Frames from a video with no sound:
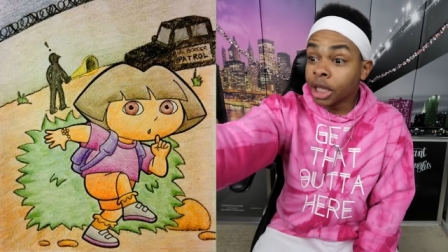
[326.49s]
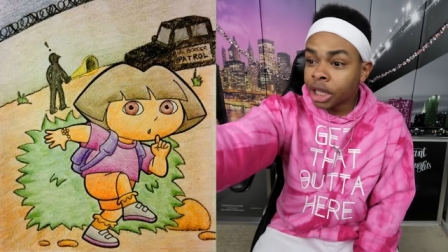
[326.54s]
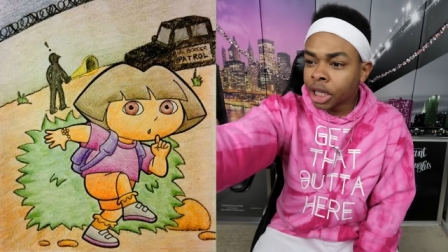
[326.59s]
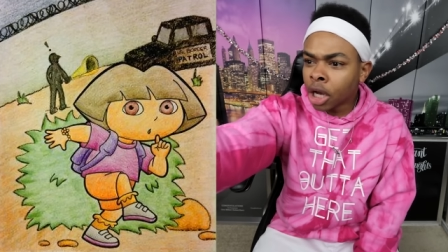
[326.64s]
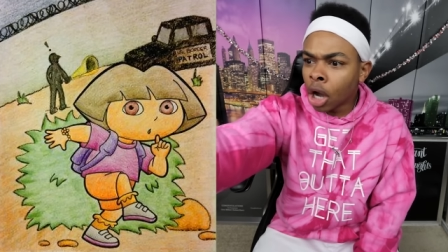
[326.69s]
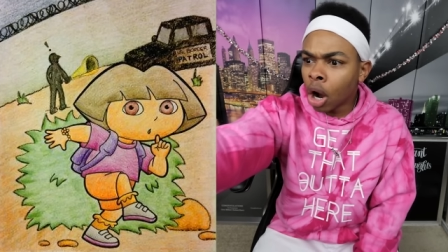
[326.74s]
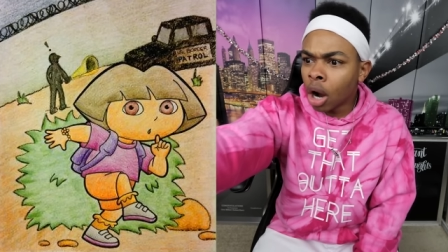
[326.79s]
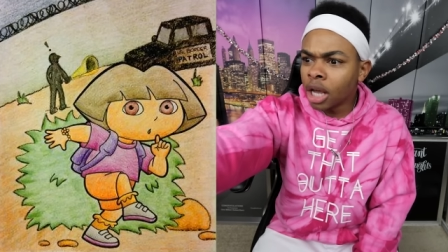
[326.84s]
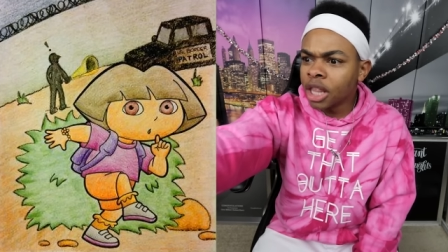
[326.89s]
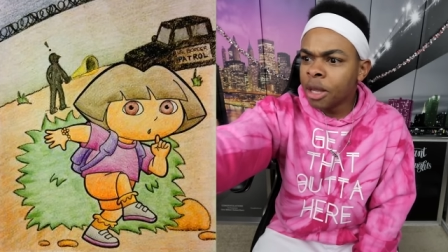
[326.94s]
at at the
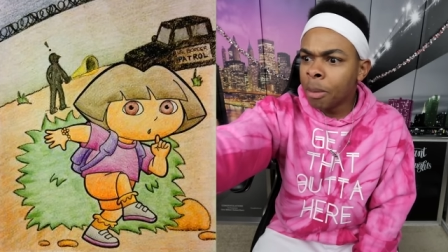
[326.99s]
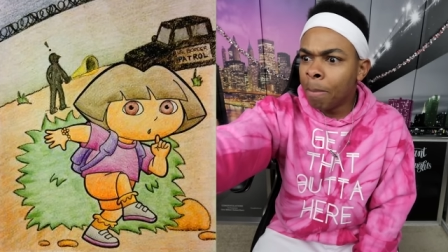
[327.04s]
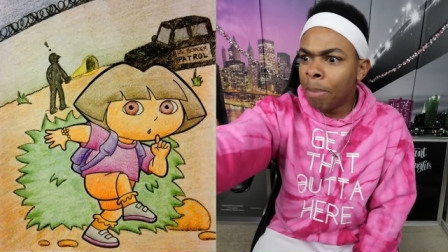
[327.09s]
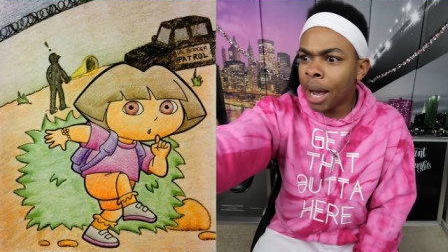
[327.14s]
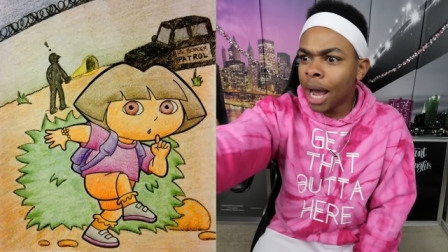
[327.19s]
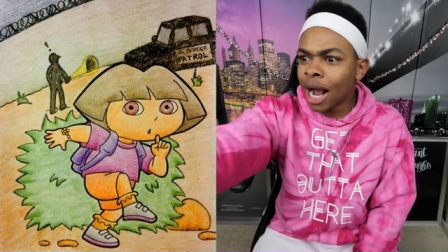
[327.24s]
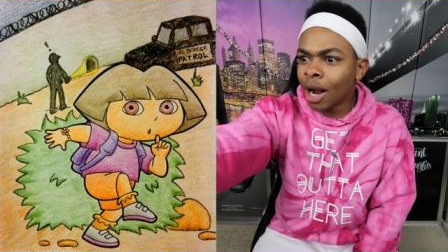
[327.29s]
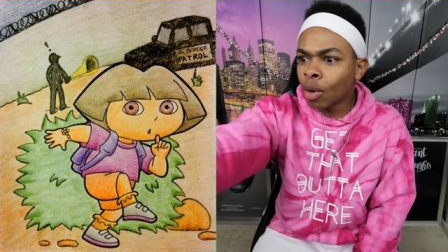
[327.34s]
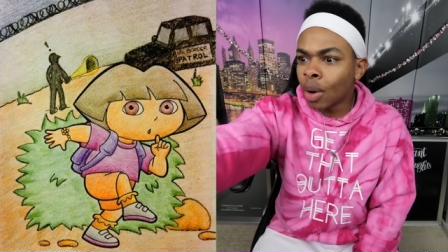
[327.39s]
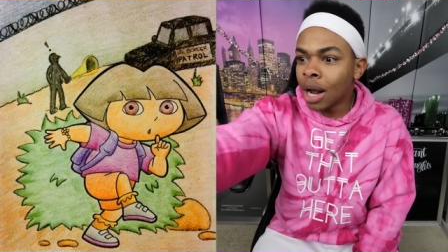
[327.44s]
car in the
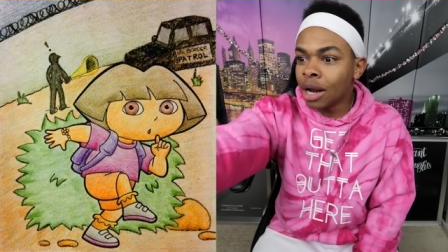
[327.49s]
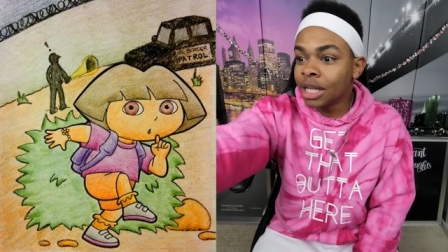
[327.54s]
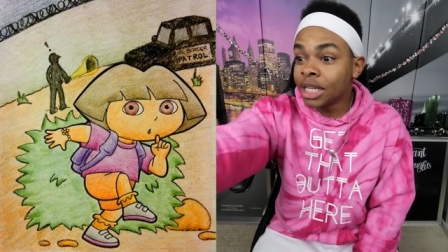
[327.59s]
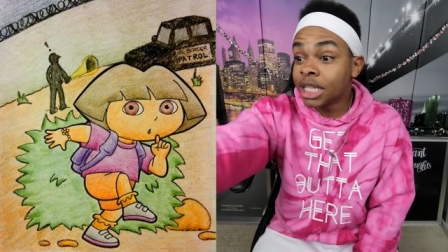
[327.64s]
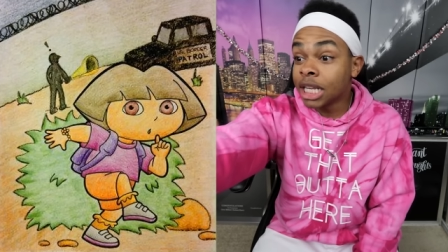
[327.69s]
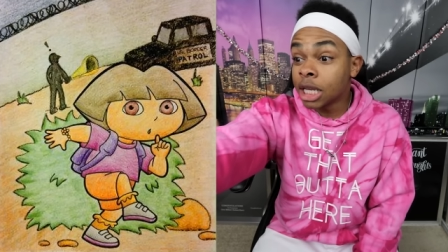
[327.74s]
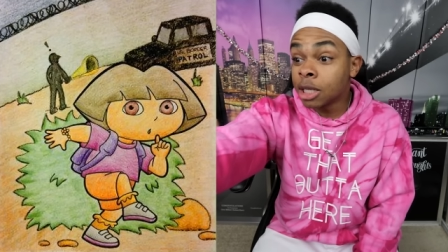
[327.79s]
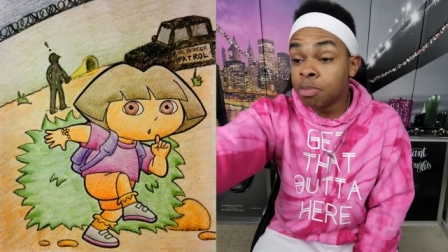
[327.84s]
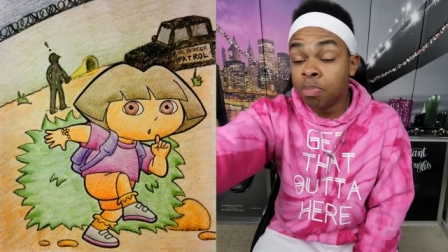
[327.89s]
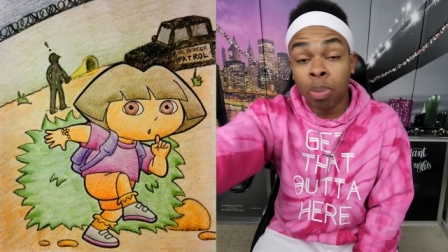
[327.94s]
background, it
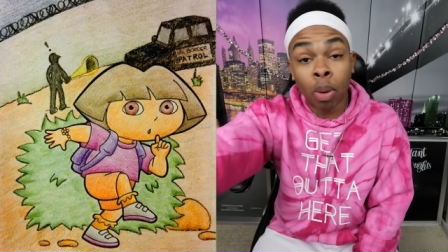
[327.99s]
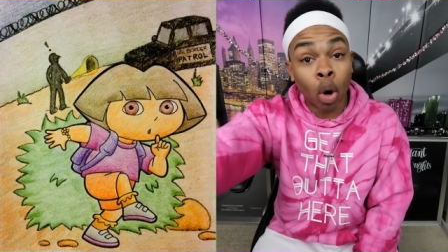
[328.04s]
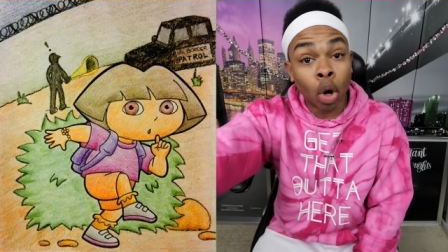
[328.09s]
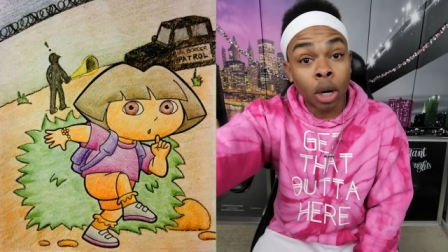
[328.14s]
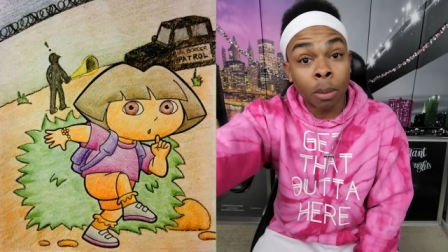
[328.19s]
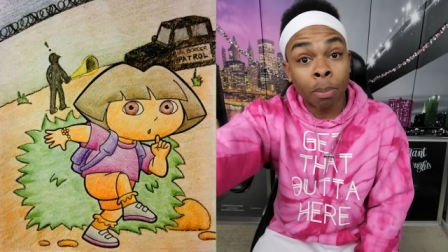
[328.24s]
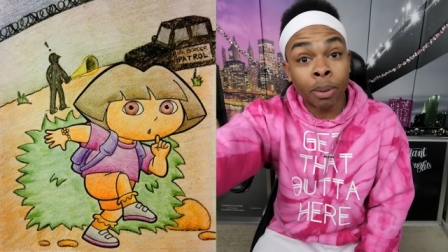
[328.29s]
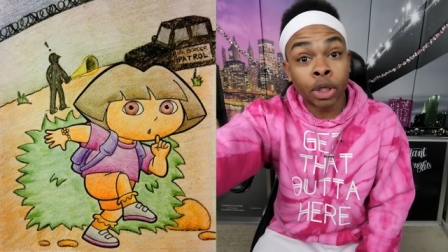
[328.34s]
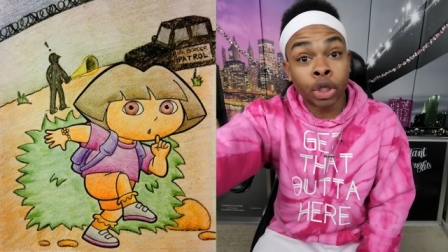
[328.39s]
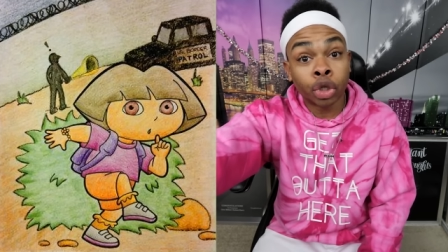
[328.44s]
says
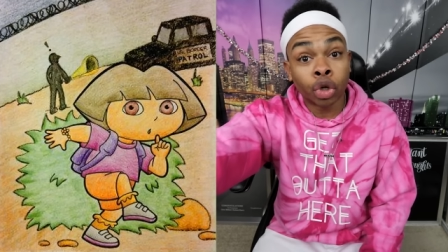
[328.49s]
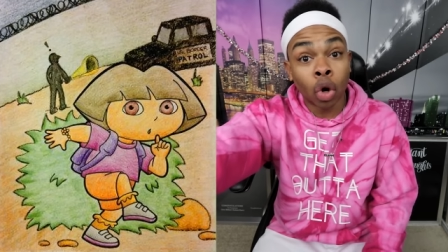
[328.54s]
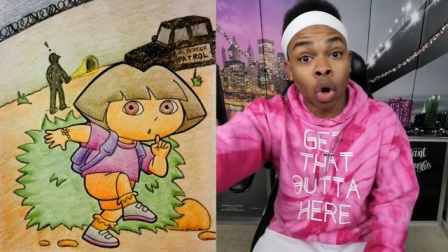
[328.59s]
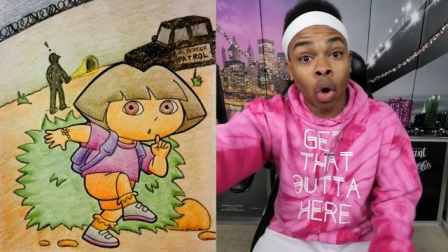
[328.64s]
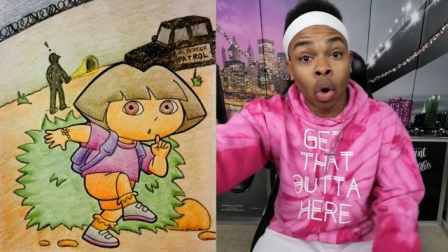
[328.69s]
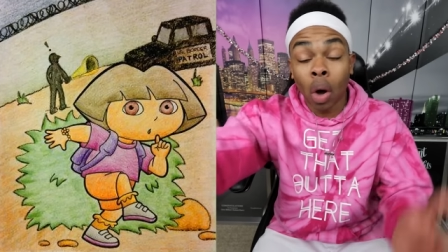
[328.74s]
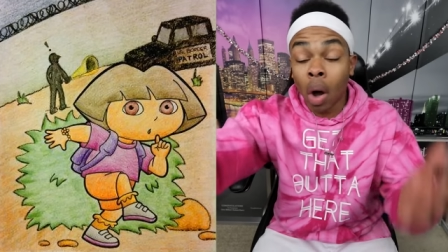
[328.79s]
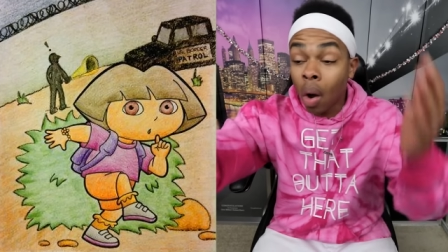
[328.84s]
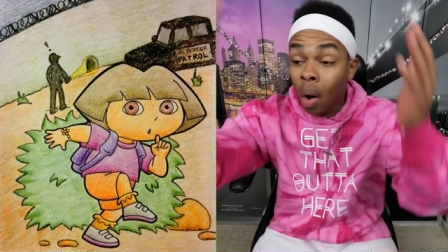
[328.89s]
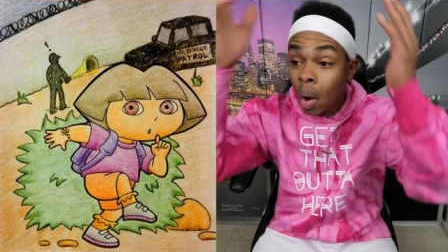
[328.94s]
Border
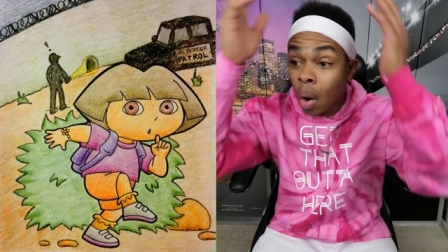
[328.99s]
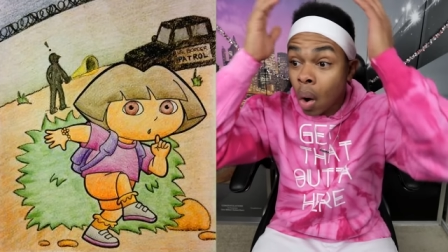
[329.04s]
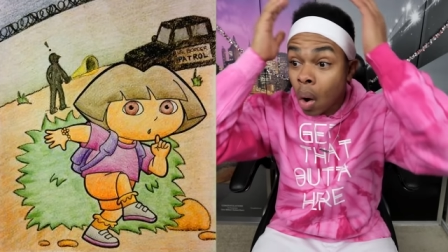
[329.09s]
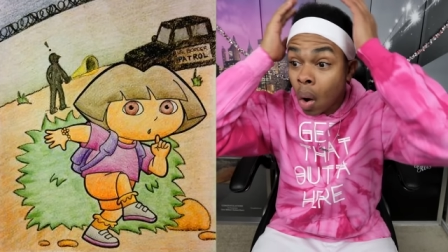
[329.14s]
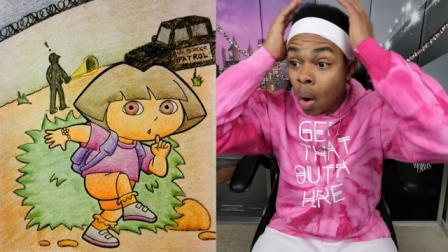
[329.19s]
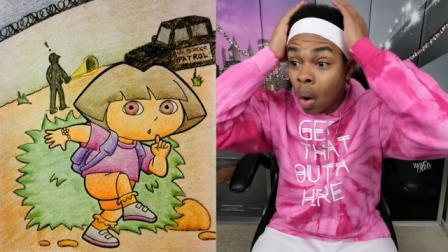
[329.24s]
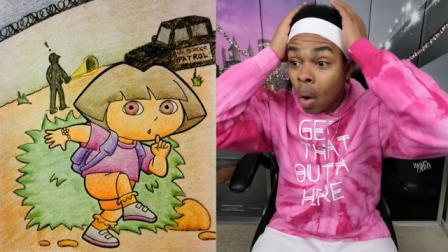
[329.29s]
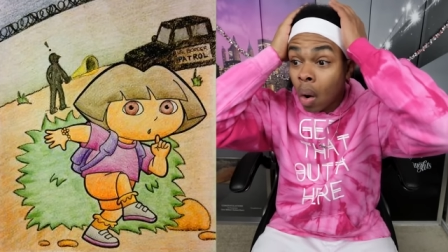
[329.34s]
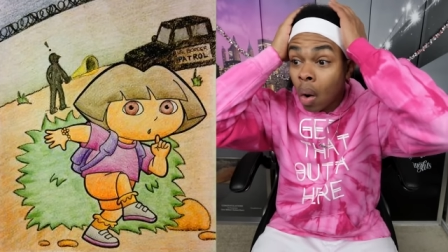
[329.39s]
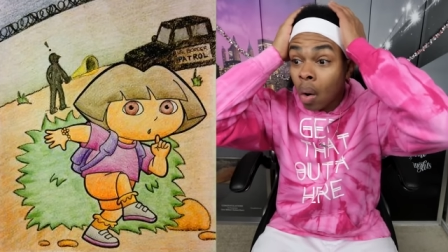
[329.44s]
Patrol.
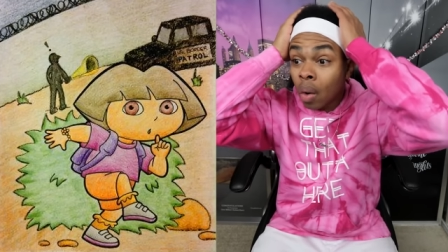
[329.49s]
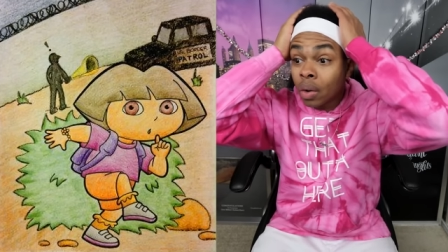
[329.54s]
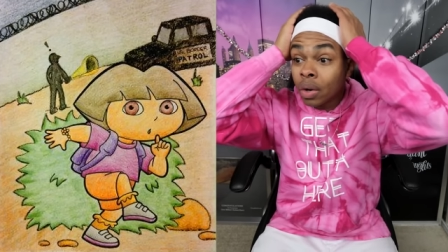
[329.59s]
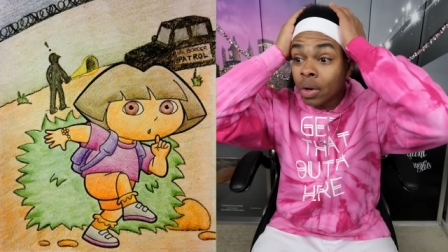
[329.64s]
Oh